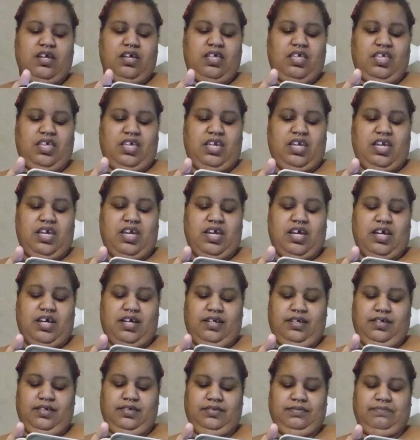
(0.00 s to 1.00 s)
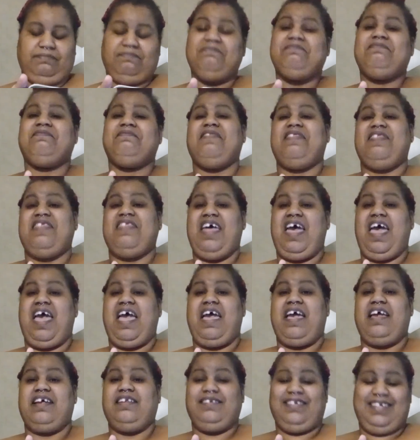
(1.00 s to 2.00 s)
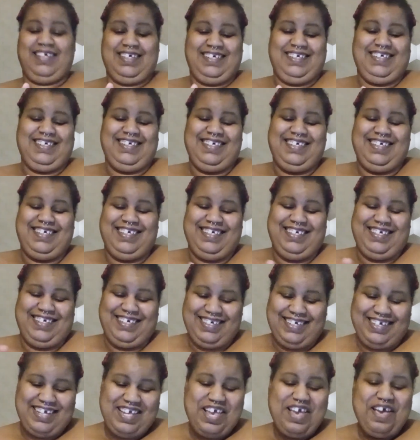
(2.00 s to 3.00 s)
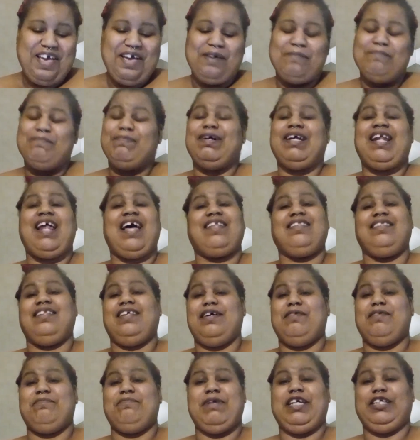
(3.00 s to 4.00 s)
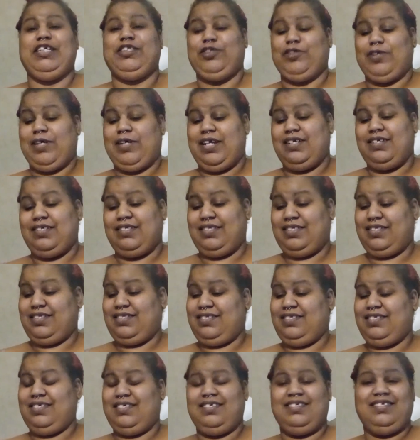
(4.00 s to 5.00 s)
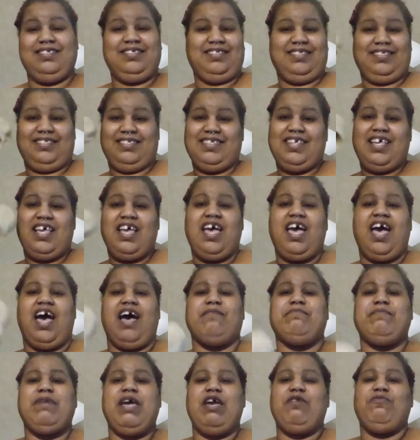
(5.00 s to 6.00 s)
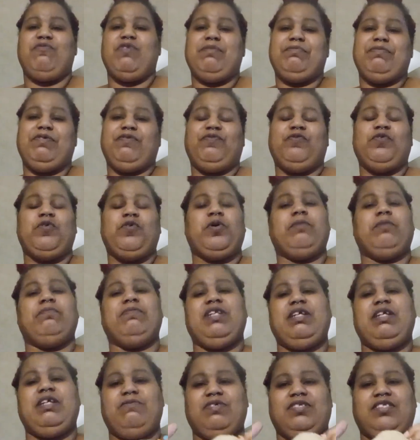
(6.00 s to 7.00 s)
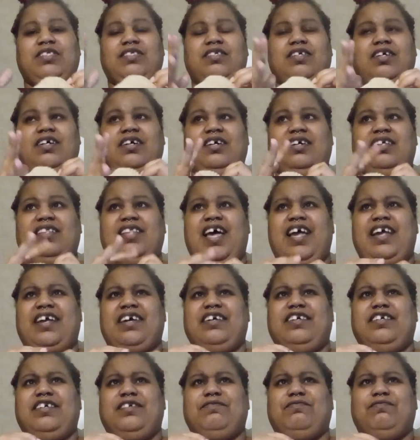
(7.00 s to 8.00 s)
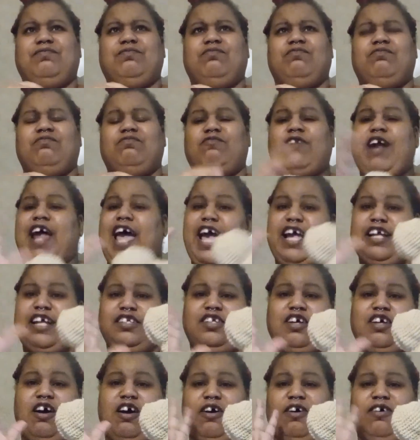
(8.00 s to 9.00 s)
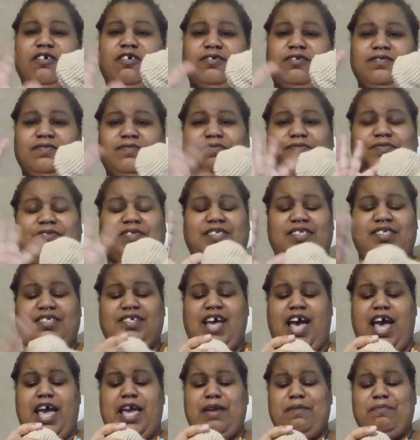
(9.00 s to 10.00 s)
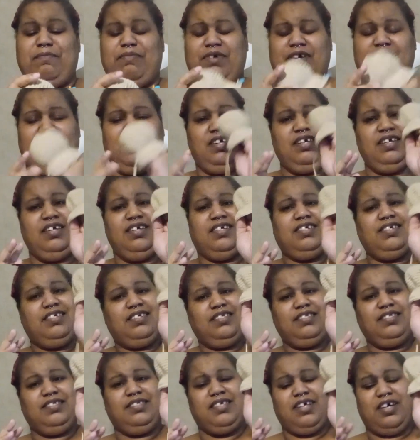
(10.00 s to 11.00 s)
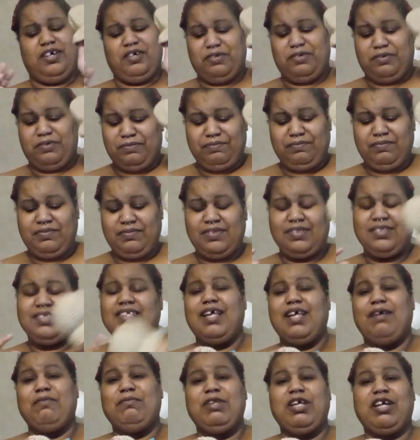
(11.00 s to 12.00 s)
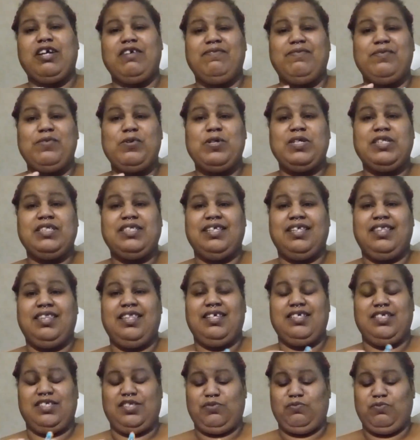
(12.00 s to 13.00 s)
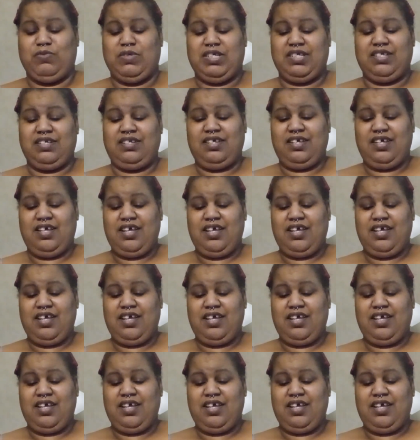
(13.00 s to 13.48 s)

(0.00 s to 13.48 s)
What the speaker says: yeah, that. But I love Mandrakes. I made one before, but it was like a rag doll type. So I'm looking forward to this one.